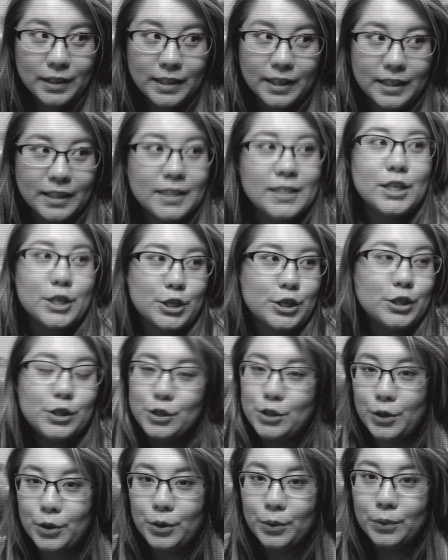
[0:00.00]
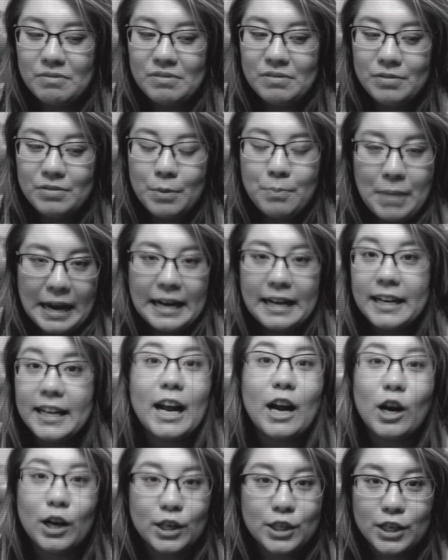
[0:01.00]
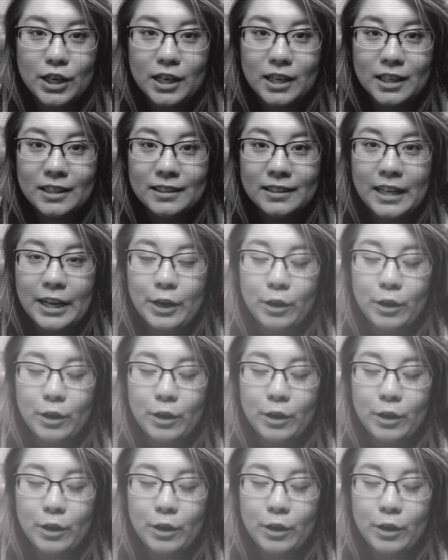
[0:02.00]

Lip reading: in addition to the main character that you're